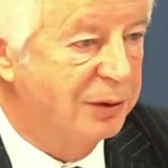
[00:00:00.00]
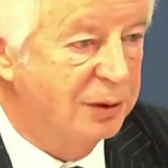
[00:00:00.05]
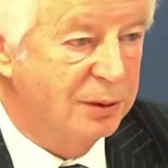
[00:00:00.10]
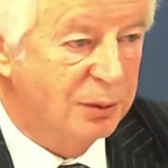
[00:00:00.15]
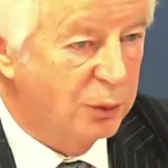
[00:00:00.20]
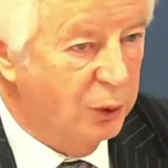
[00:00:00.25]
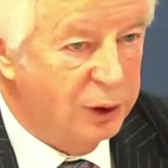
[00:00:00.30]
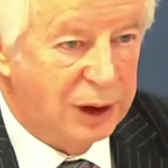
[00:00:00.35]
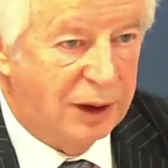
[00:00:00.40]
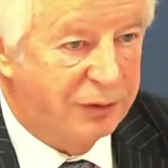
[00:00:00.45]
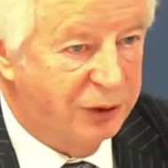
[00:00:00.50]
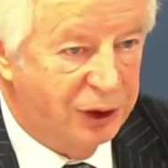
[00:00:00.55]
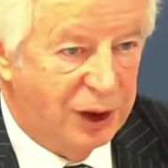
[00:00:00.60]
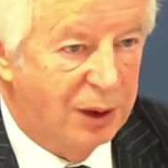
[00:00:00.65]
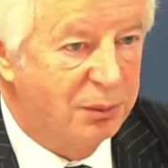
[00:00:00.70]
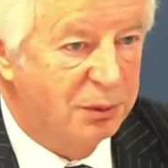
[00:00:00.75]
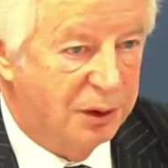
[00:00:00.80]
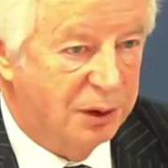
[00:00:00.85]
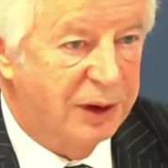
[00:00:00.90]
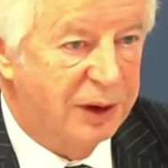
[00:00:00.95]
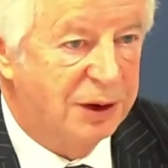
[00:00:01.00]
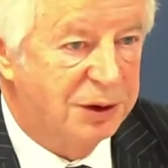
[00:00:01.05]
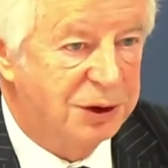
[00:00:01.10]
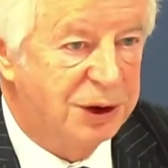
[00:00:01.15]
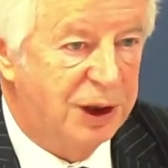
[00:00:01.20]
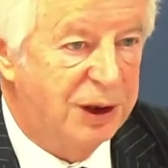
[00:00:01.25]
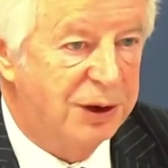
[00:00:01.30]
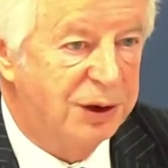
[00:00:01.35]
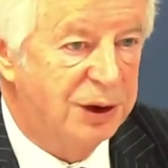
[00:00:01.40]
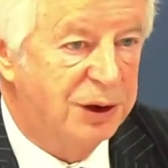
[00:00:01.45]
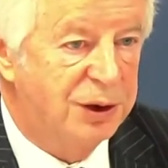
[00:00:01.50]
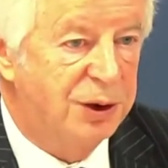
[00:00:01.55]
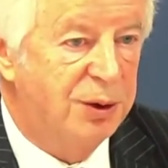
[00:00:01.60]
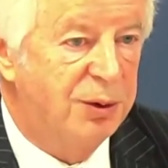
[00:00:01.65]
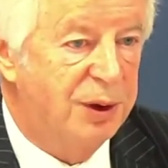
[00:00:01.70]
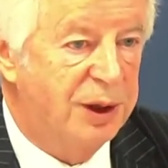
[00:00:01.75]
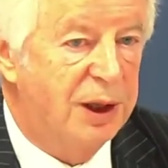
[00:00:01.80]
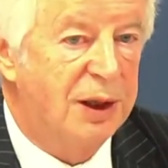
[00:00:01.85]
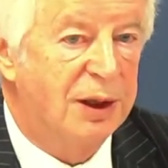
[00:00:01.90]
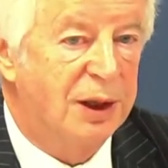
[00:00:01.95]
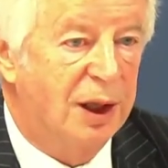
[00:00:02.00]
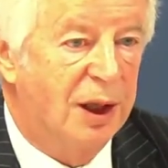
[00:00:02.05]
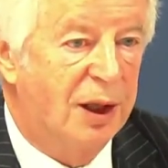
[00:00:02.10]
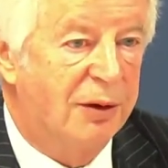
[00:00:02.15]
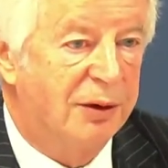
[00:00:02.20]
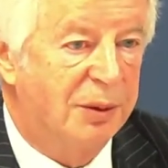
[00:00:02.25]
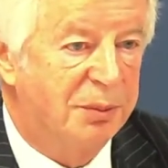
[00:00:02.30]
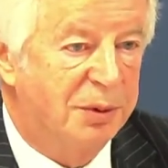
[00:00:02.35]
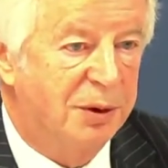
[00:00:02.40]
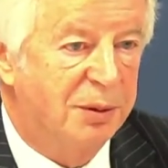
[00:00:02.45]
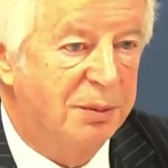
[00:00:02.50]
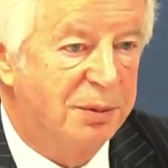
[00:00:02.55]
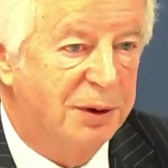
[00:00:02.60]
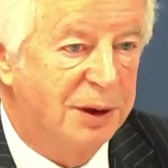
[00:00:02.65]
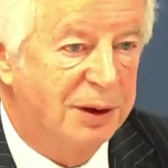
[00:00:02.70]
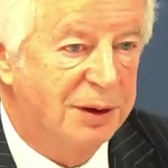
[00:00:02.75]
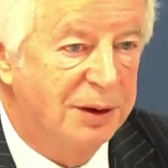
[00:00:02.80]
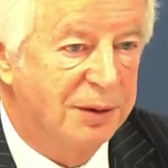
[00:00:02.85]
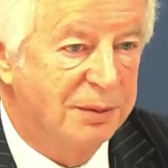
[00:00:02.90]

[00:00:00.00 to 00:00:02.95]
whatever number of air changes you think are appropriate.